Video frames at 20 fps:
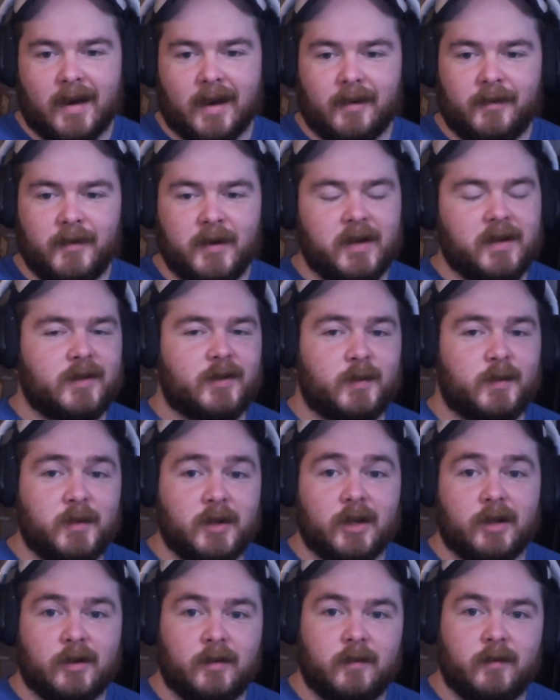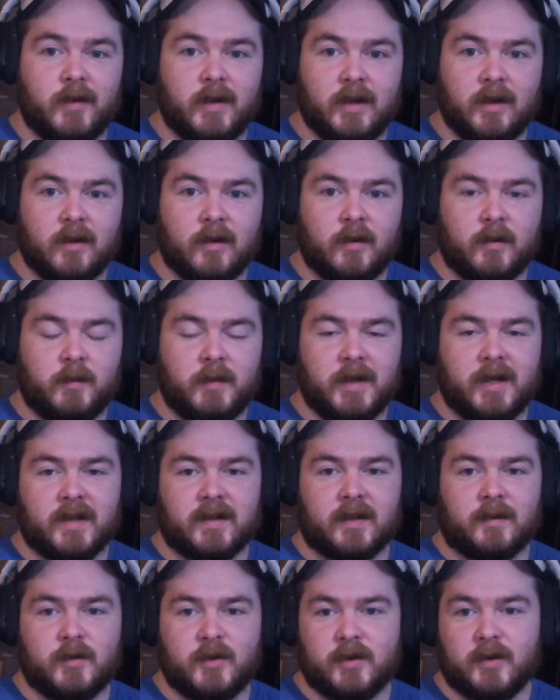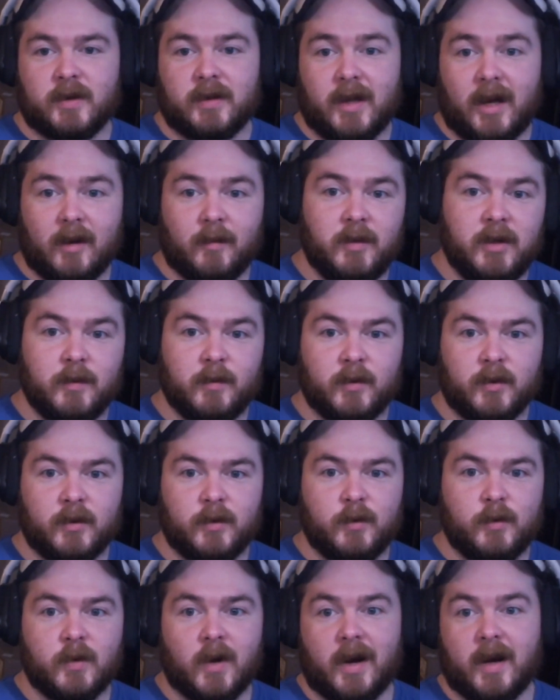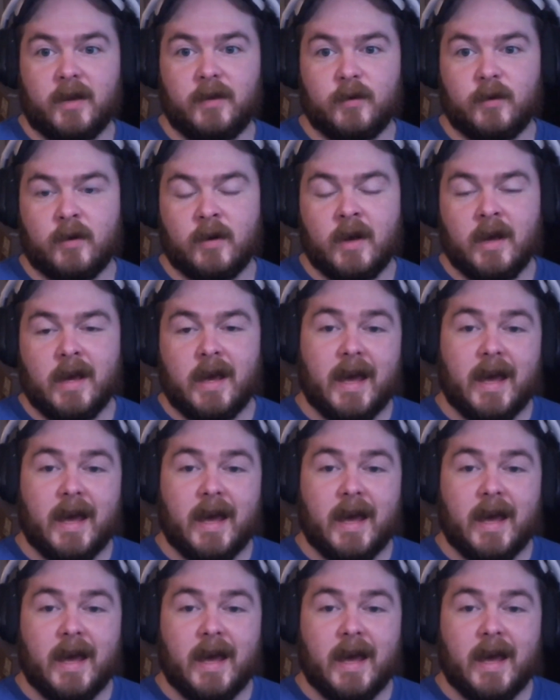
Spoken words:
I figured this would be a good video because I'm sure a lot of people who either